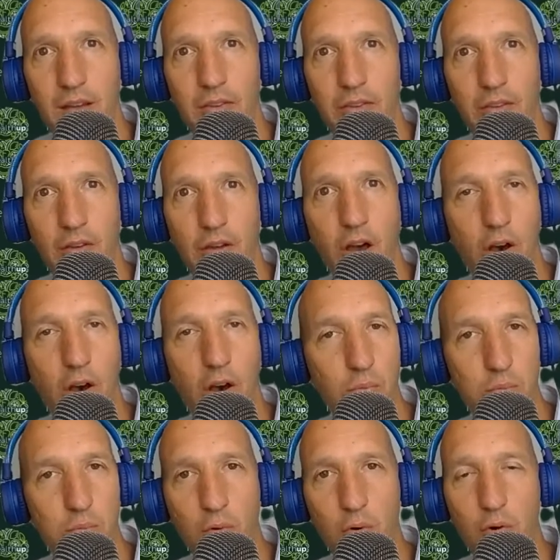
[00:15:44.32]
the
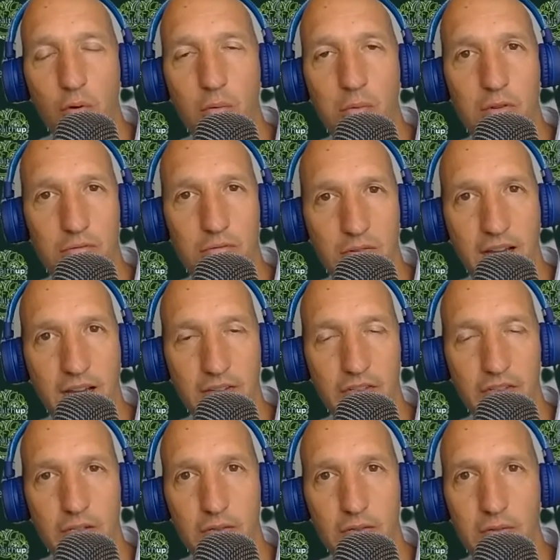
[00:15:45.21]
Cold War with
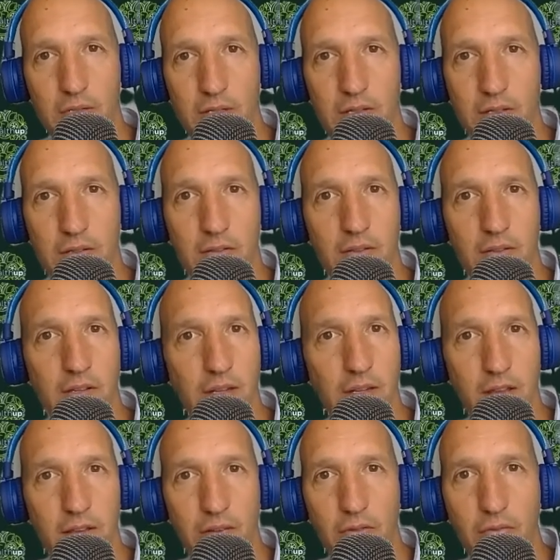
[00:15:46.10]
Russia, and,
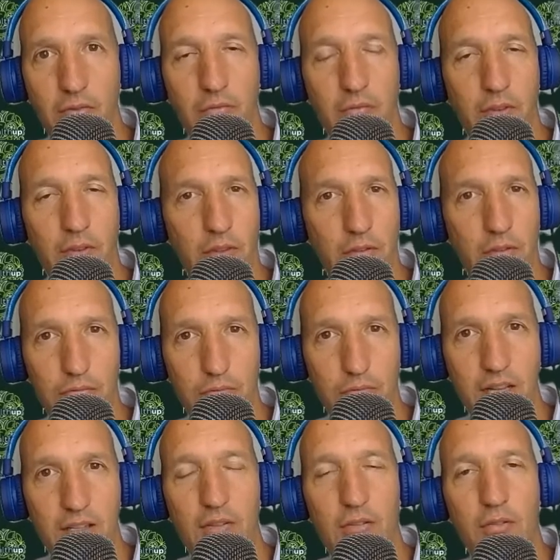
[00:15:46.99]
the
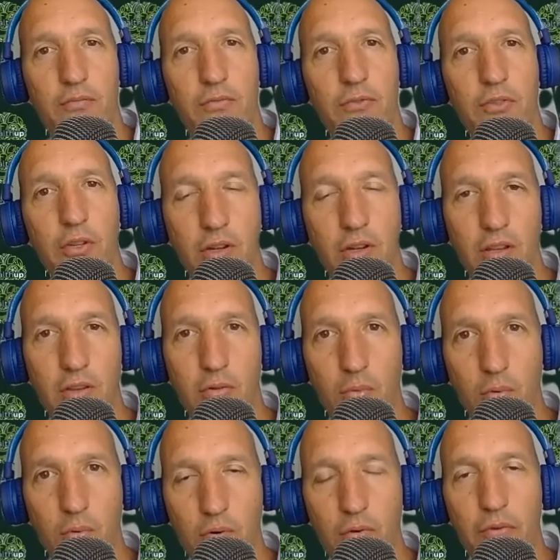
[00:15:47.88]
threat of nuclear
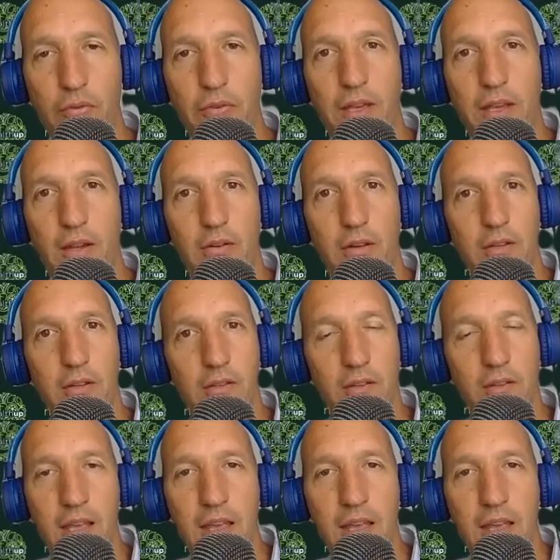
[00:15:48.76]
warfare. And